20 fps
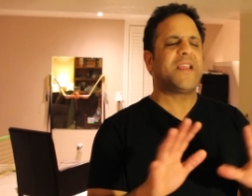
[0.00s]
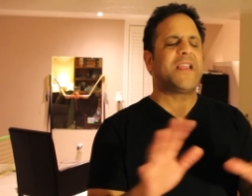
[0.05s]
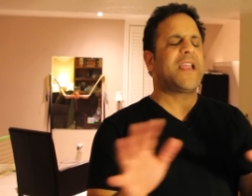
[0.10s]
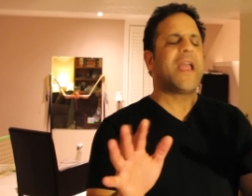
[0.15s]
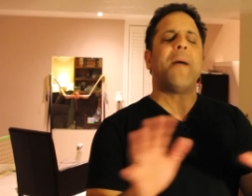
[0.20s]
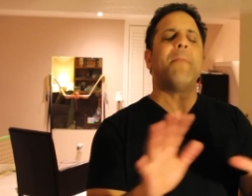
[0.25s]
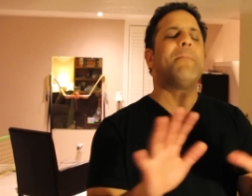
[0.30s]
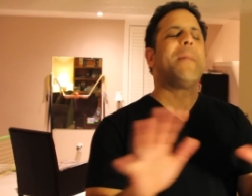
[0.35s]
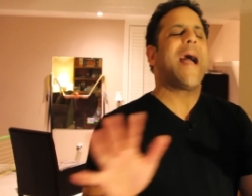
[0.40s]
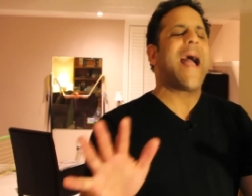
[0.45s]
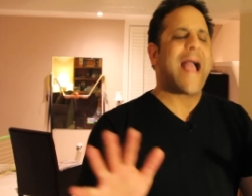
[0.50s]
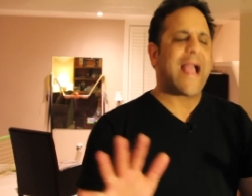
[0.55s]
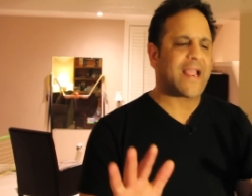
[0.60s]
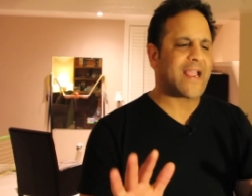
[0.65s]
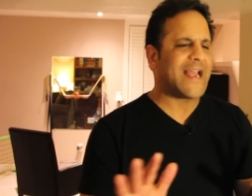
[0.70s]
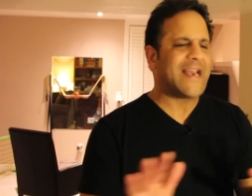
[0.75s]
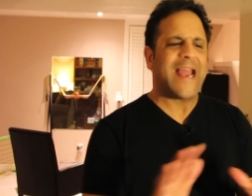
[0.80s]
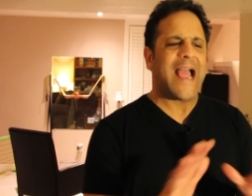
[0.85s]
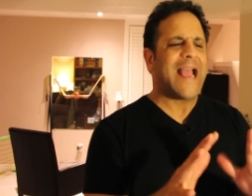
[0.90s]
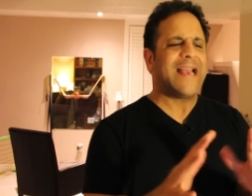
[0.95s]
come back.
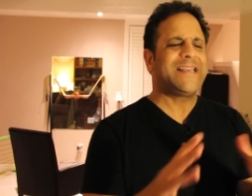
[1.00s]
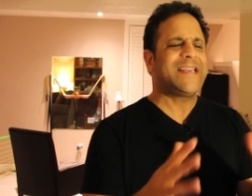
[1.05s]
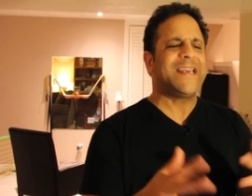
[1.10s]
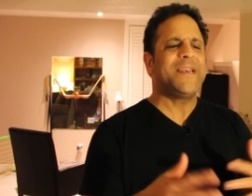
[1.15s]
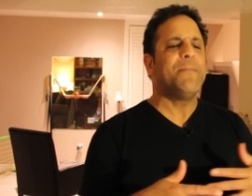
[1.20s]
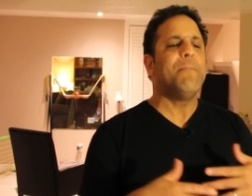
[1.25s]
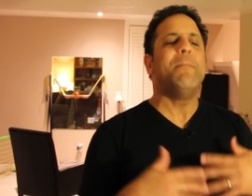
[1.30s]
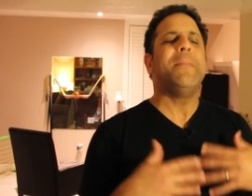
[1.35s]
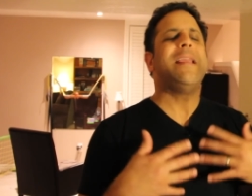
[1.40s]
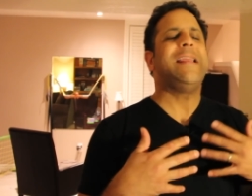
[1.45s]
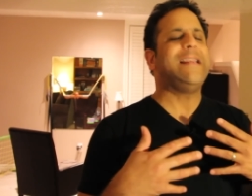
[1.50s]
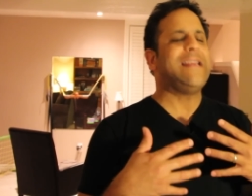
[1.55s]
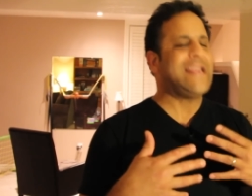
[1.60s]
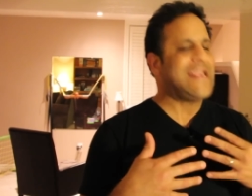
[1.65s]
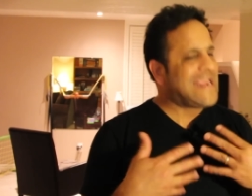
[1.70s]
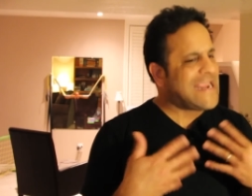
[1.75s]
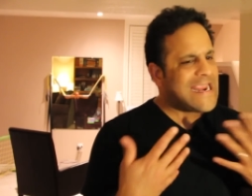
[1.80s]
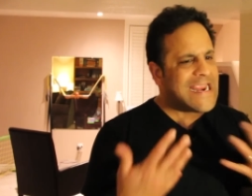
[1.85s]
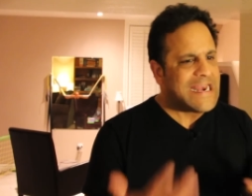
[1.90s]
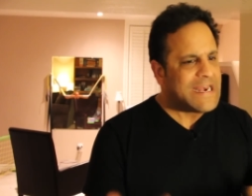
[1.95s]
I, I didn't mean
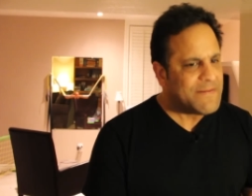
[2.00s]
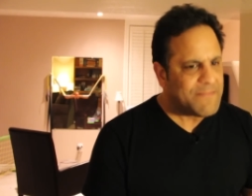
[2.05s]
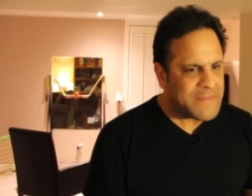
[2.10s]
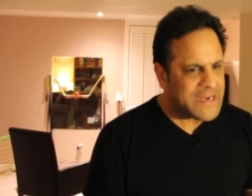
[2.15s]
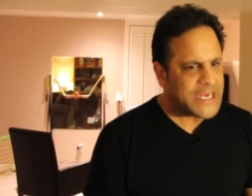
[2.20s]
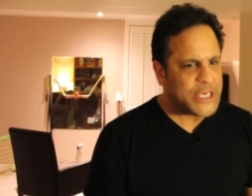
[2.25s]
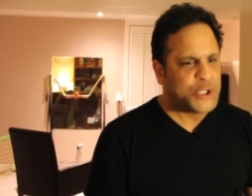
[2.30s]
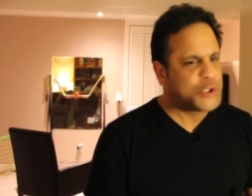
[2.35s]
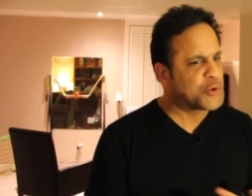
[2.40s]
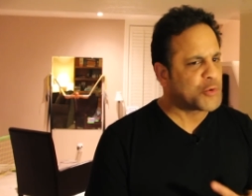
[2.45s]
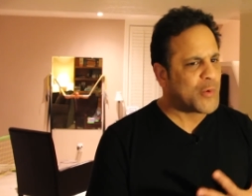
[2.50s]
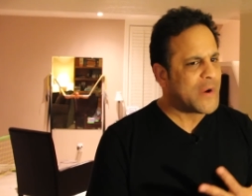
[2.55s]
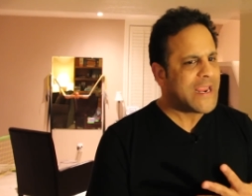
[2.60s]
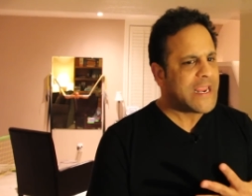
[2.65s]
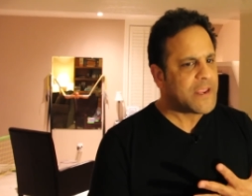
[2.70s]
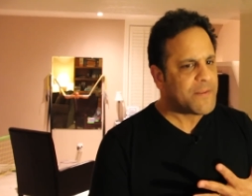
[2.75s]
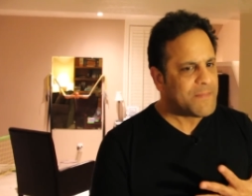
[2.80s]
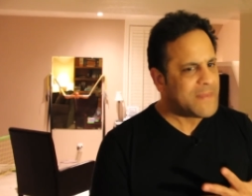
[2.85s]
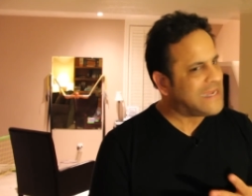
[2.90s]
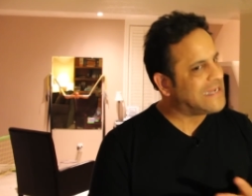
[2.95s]
eat me,
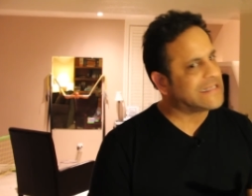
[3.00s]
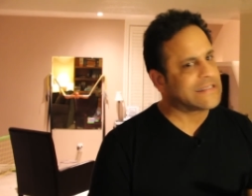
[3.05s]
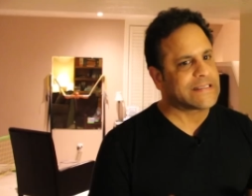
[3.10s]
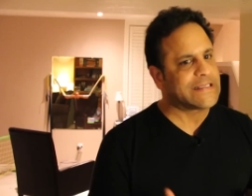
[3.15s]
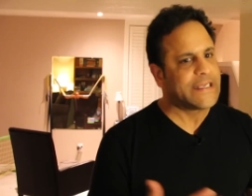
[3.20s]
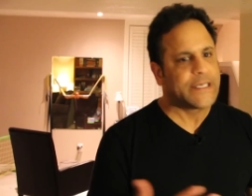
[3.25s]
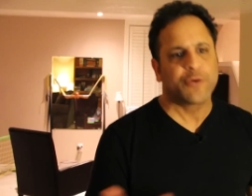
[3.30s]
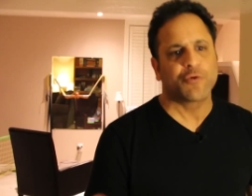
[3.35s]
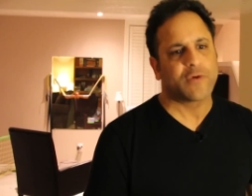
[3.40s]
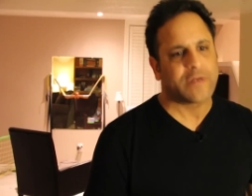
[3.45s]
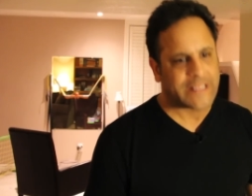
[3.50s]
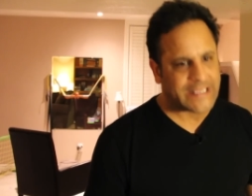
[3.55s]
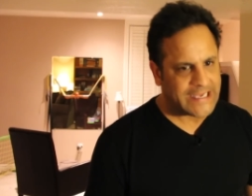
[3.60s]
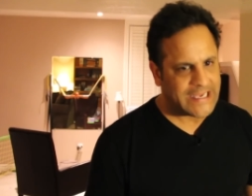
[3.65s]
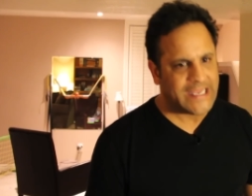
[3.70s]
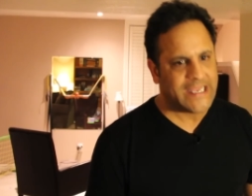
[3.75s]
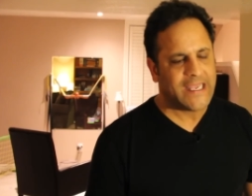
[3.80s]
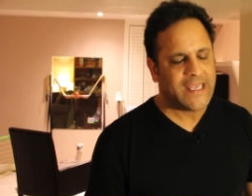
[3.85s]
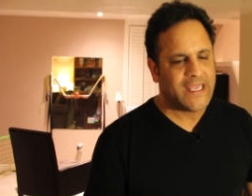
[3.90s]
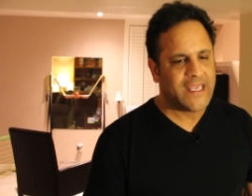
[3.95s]
drink me
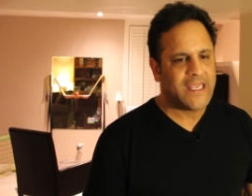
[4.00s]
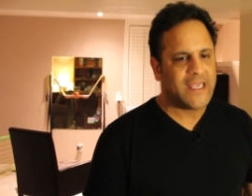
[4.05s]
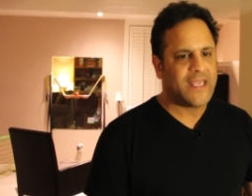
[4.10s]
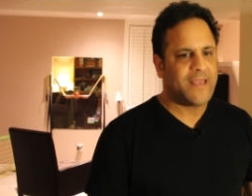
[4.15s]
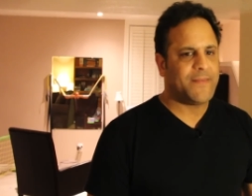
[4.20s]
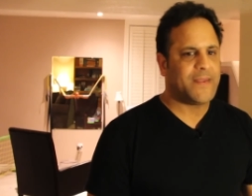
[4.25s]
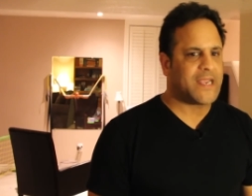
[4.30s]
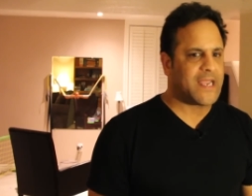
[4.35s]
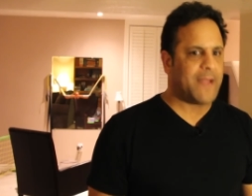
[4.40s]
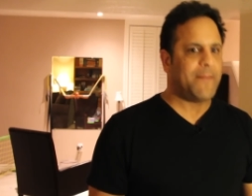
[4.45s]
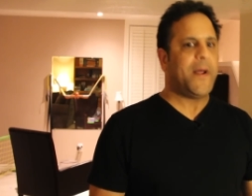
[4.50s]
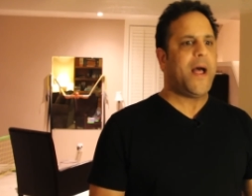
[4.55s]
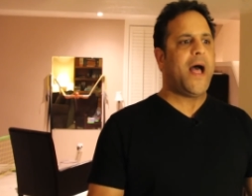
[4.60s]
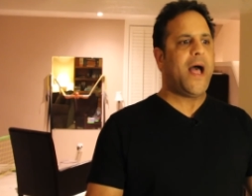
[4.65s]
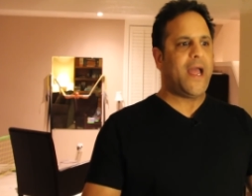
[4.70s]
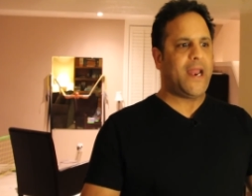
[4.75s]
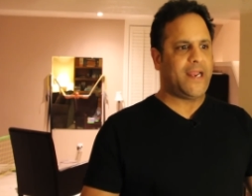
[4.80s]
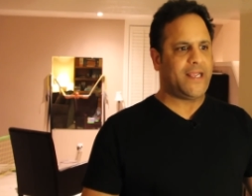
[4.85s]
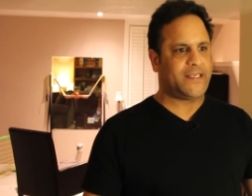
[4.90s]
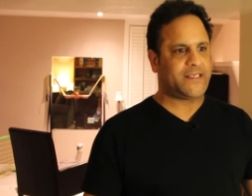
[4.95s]
literally. I mean, come
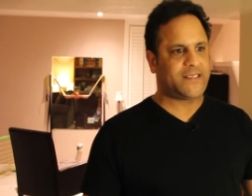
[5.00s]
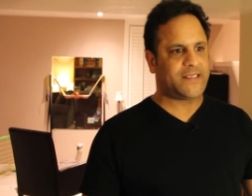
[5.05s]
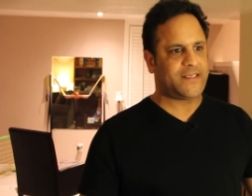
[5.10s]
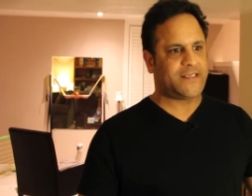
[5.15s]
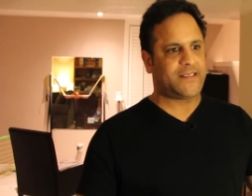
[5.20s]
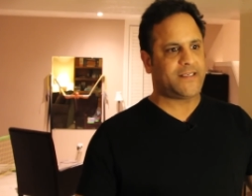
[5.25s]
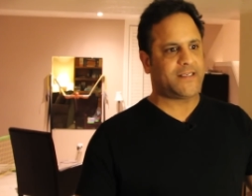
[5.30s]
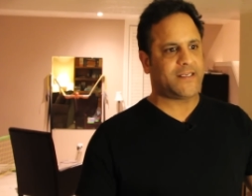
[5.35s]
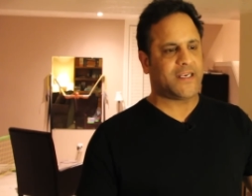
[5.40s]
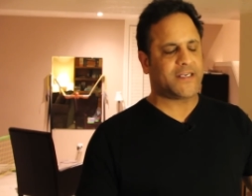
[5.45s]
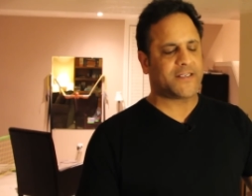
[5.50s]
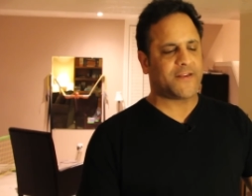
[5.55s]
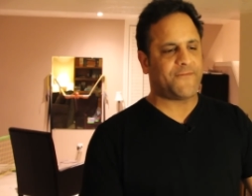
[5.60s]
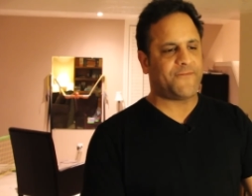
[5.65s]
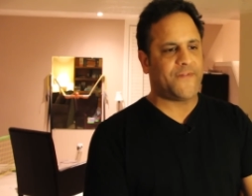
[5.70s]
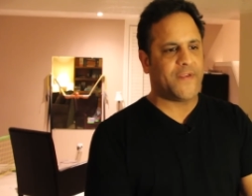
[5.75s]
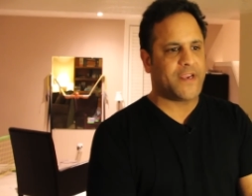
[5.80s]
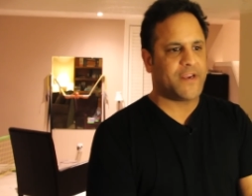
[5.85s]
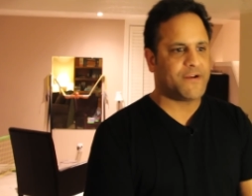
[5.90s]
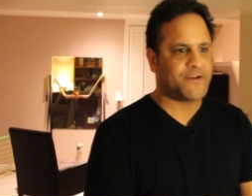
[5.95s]
on, it's, it's just a
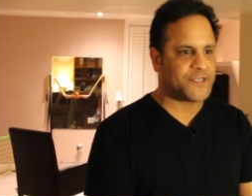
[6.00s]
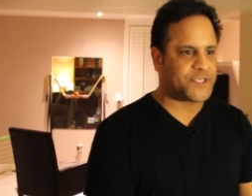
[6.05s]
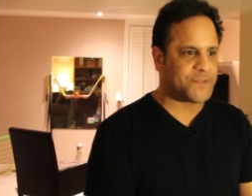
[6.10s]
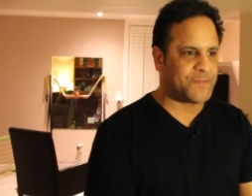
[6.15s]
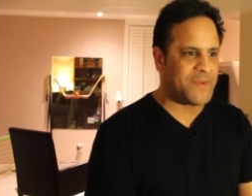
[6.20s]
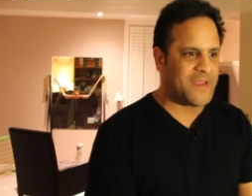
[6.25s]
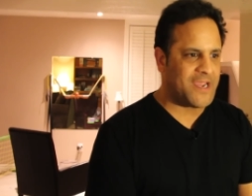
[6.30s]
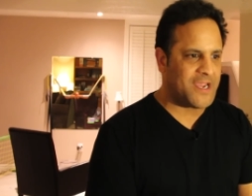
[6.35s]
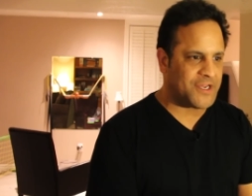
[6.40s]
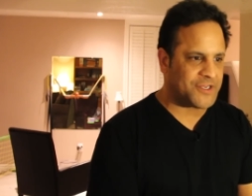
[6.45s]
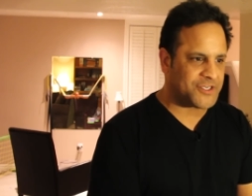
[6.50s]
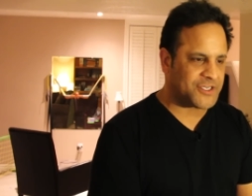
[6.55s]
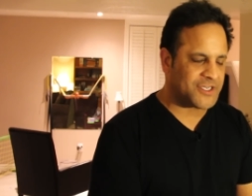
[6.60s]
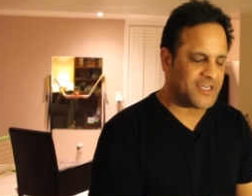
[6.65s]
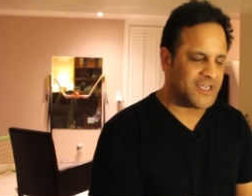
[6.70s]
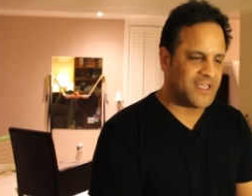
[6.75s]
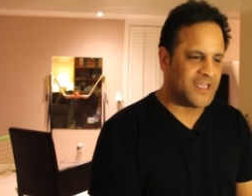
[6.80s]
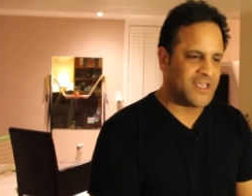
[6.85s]
figure of speech.